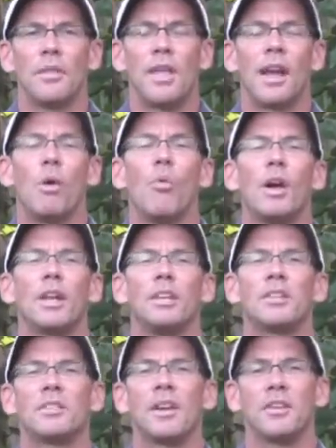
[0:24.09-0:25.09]
that I want to
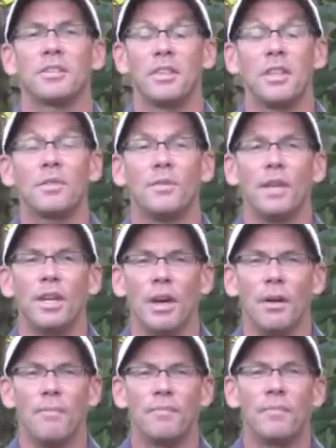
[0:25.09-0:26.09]
discuss in this
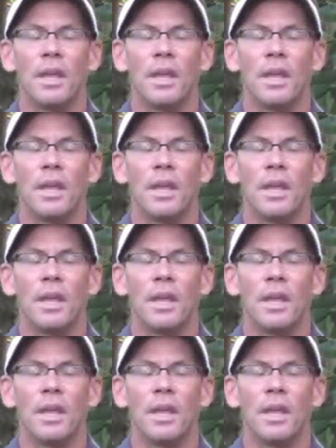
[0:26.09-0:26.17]
video.